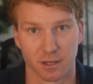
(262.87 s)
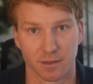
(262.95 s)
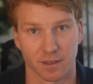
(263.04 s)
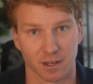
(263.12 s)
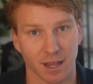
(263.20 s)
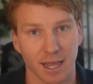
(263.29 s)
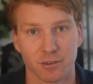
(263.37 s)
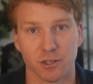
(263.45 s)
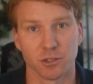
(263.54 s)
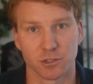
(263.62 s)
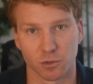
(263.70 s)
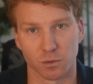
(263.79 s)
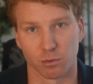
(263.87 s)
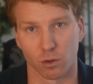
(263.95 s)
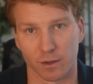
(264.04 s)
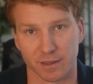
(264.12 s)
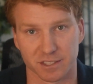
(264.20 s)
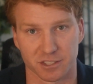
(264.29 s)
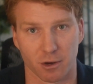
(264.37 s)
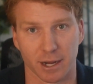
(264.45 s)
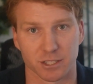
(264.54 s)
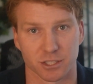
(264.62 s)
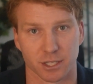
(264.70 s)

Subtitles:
that allow you to employ this strategy.